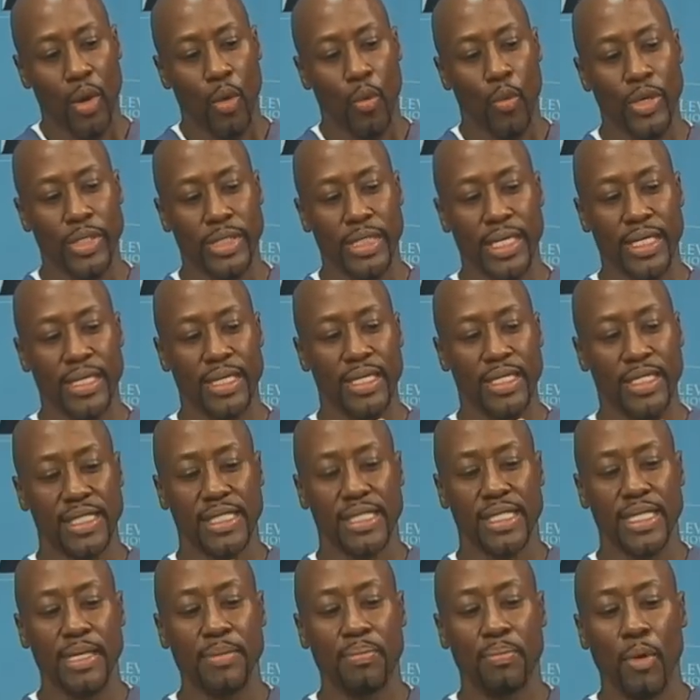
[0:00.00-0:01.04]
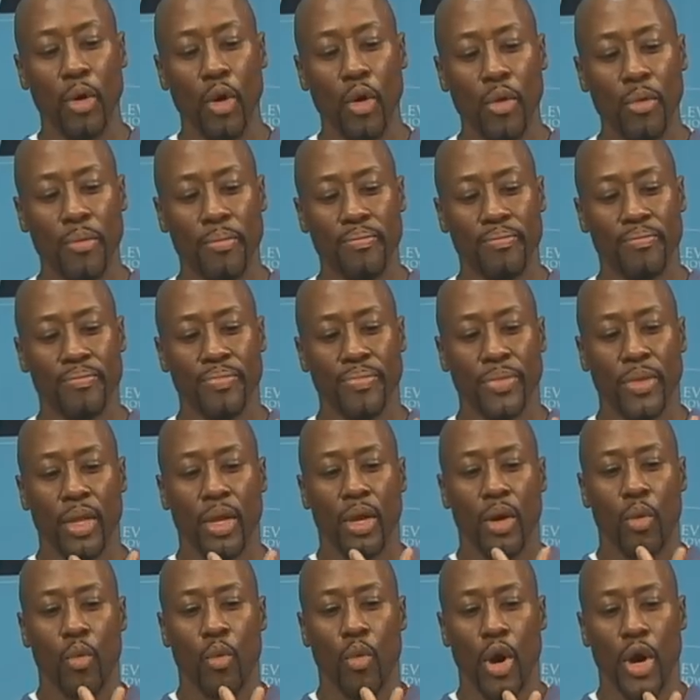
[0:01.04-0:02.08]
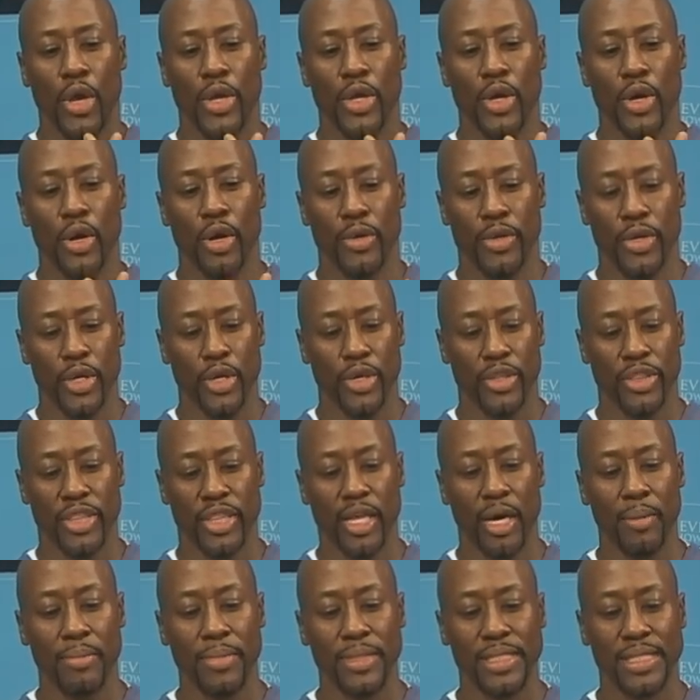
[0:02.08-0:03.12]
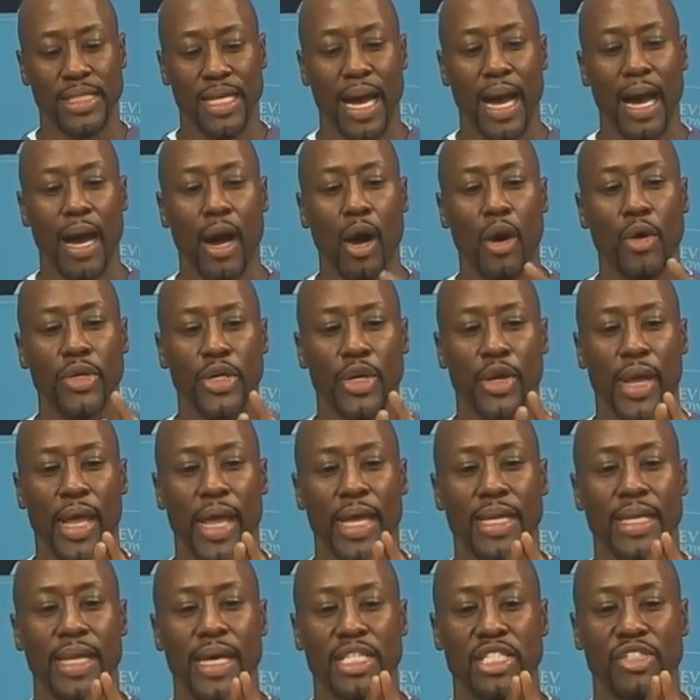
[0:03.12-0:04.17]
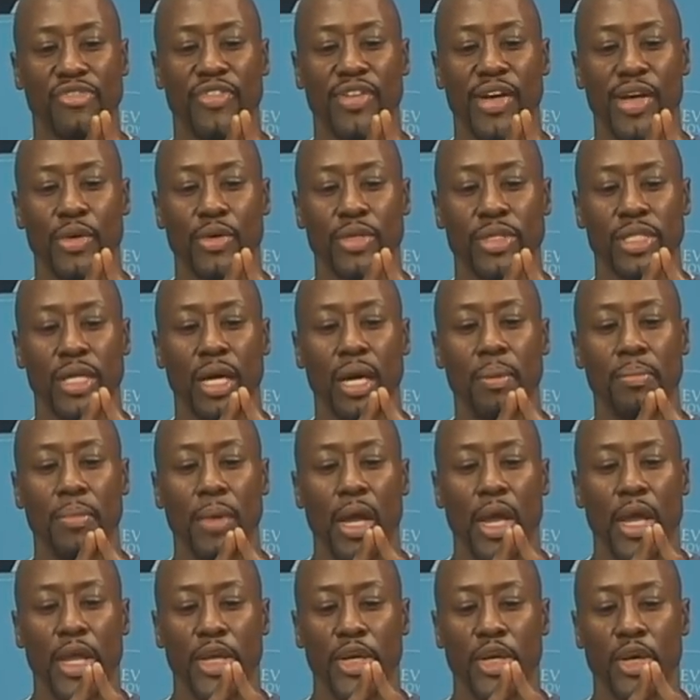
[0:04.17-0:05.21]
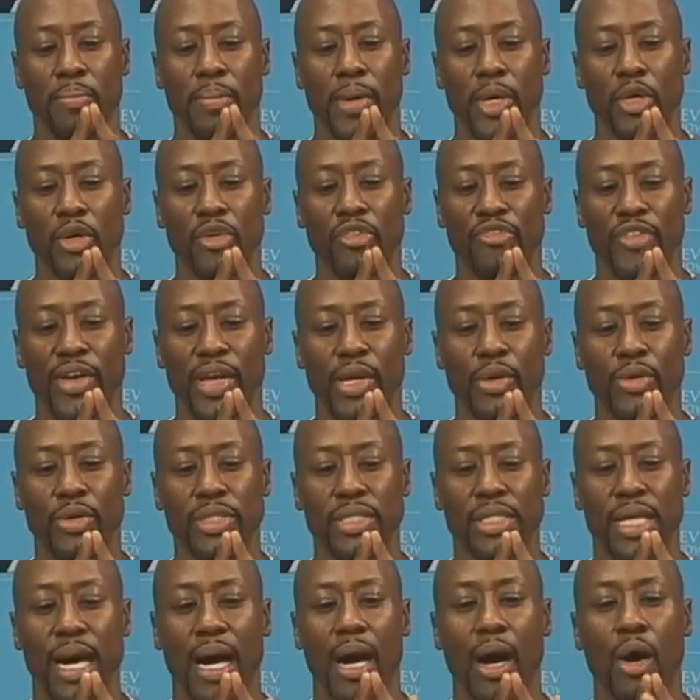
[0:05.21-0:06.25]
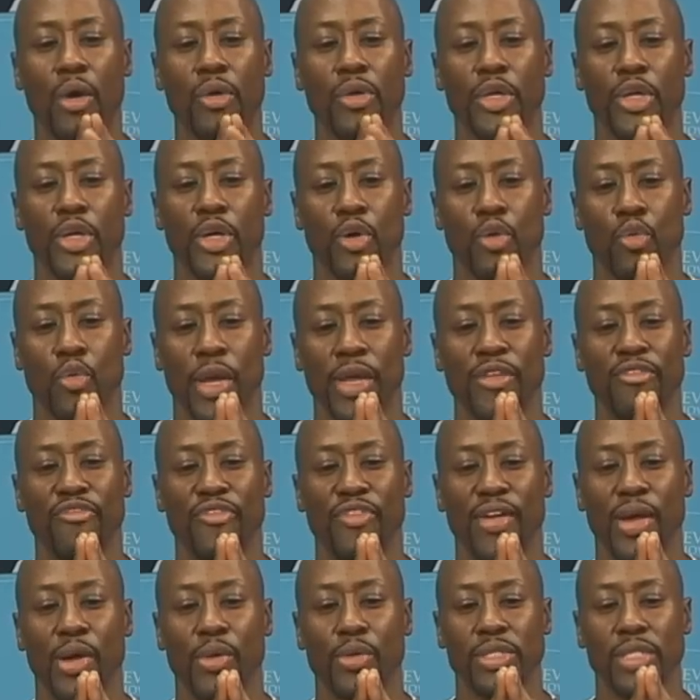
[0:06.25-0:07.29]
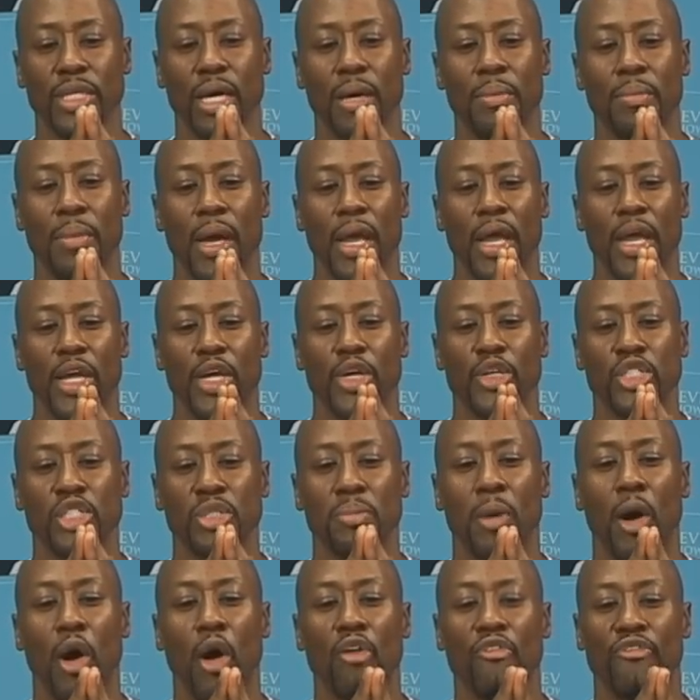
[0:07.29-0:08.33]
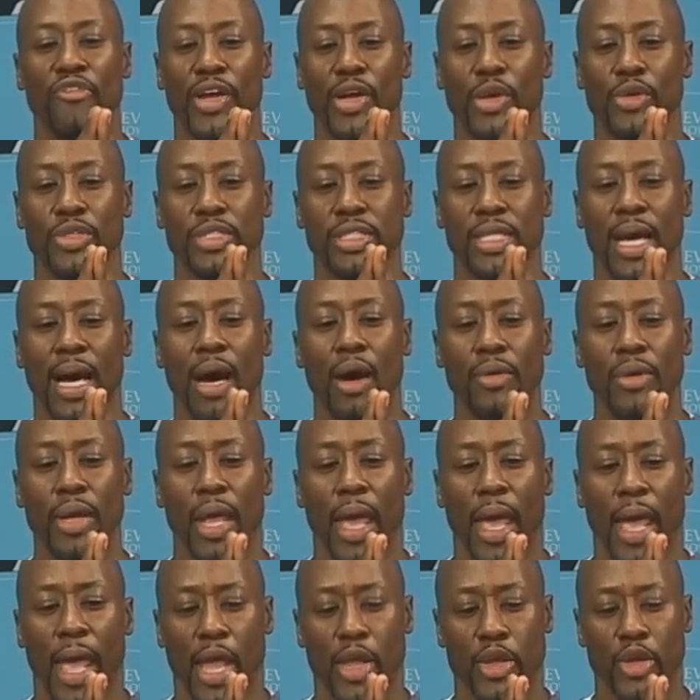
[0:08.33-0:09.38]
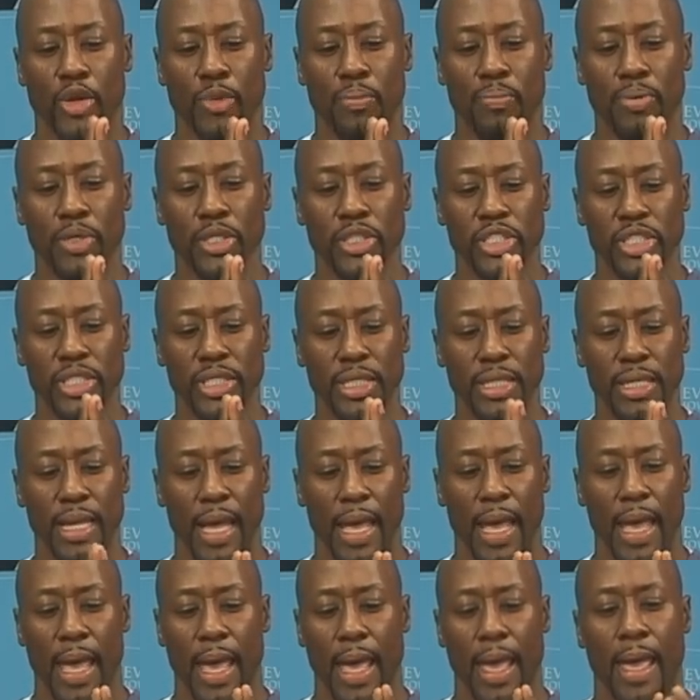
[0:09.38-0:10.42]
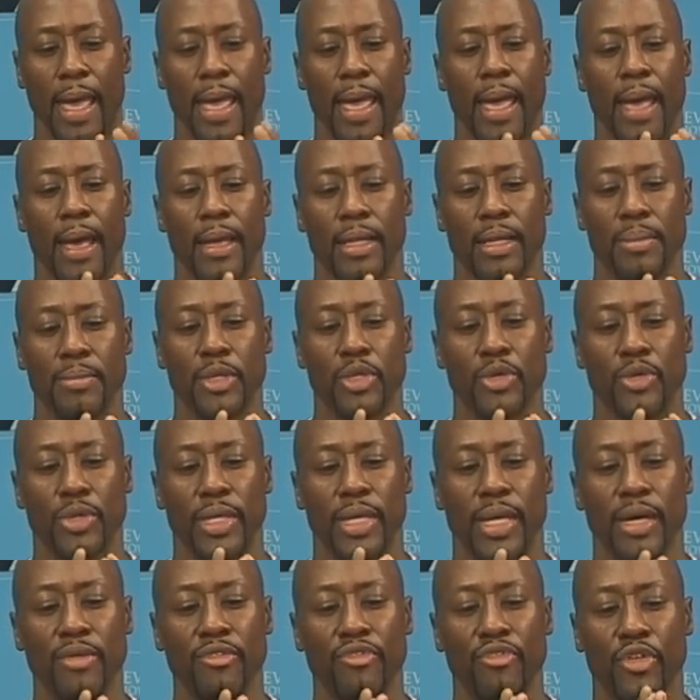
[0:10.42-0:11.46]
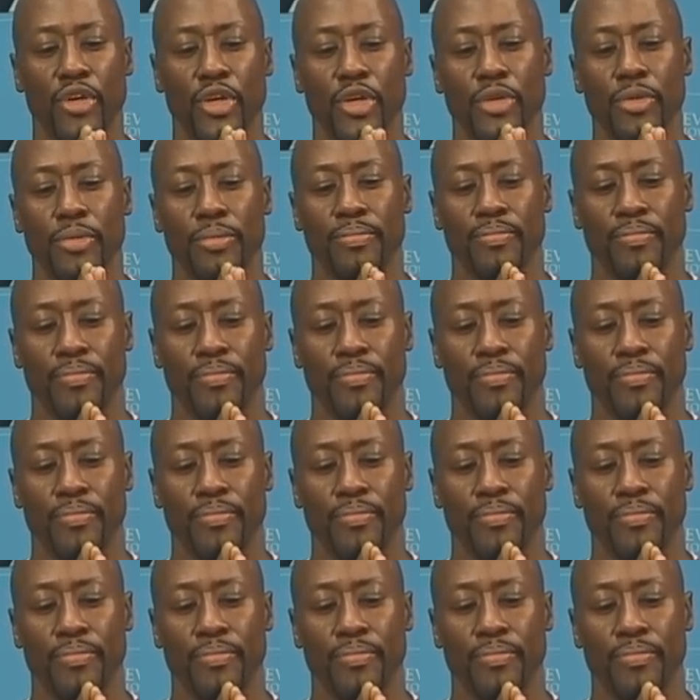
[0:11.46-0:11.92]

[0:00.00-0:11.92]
We did the steeple, where your thumb is down, your index finger is up, your middle finger is down, your ring finger is up, your small finger is down, and you're pushing. Let me do it again for you.